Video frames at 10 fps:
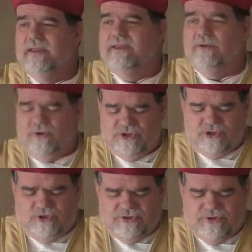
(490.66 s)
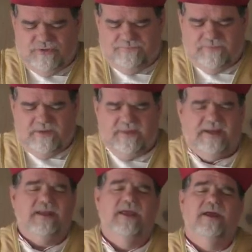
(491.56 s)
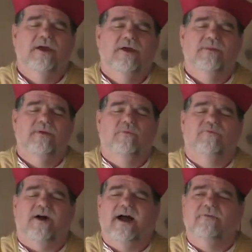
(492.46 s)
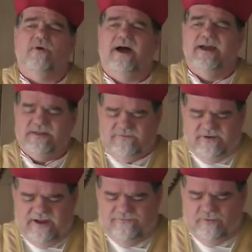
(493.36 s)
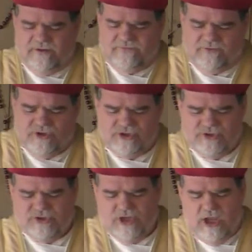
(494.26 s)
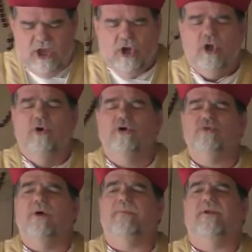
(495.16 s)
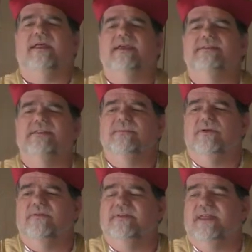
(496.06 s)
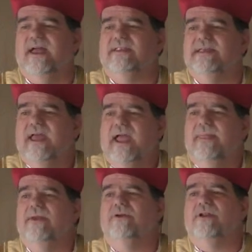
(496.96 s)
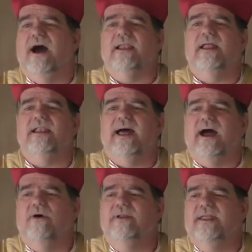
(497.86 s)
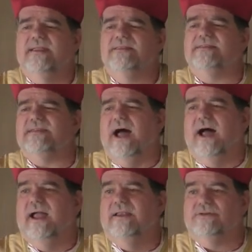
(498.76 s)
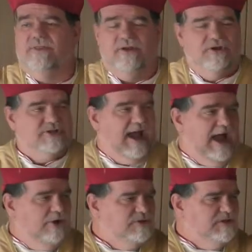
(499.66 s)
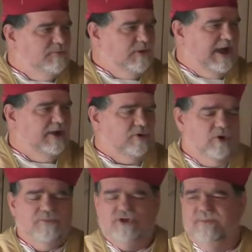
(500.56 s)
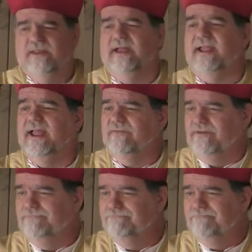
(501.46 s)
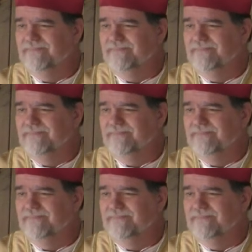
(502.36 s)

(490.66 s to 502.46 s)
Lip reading: And notice also that the five wise and five foolish virgins go to a place in the middle of the night, and they're not allowed inside. So there is the house of the bridegroom, which would be like heaven.